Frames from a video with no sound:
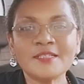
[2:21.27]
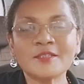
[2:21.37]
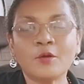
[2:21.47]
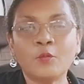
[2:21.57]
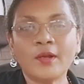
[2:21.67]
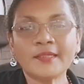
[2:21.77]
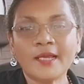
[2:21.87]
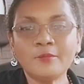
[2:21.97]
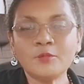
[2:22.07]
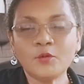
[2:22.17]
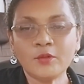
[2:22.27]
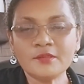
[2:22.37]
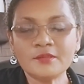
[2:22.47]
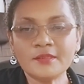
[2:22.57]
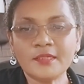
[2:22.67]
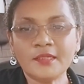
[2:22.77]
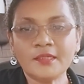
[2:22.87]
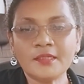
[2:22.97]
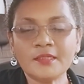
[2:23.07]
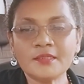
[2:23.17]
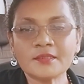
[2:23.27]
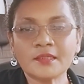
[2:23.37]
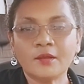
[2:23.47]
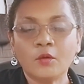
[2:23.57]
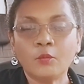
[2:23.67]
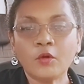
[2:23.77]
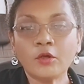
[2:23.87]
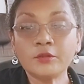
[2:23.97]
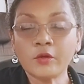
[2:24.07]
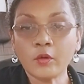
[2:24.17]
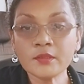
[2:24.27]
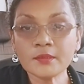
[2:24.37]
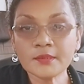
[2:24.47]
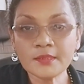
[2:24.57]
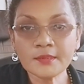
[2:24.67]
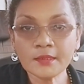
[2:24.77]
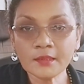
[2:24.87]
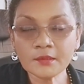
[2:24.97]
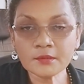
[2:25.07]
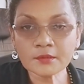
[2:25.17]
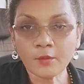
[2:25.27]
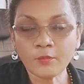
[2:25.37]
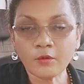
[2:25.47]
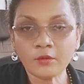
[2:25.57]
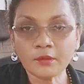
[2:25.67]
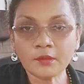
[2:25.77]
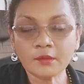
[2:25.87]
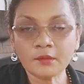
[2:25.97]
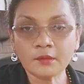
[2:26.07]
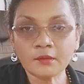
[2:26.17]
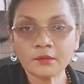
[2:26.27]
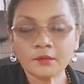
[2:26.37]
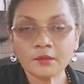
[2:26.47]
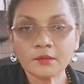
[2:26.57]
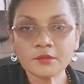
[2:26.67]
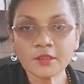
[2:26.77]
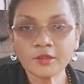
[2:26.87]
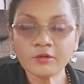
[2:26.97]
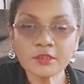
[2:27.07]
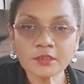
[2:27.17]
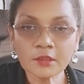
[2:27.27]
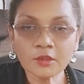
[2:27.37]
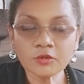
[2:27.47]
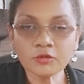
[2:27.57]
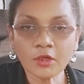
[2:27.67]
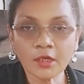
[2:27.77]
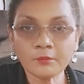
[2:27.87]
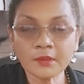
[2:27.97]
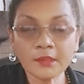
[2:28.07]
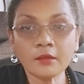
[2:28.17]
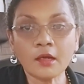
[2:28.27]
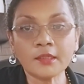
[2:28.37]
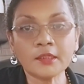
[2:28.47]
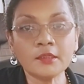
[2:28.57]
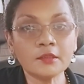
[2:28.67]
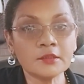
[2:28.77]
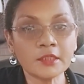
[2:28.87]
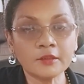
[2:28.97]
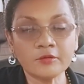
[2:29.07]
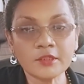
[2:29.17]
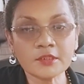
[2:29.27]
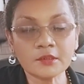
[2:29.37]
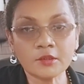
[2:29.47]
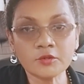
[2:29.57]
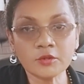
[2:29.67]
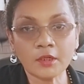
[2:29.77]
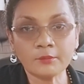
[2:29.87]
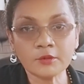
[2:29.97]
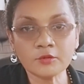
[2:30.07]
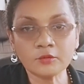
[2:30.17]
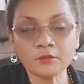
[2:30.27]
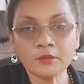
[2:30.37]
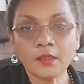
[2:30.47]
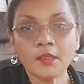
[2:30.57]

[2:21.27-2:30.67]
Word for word: So what I'm doing today is we're going to go into details about the generational trauma. They call it intergenerational trauma too.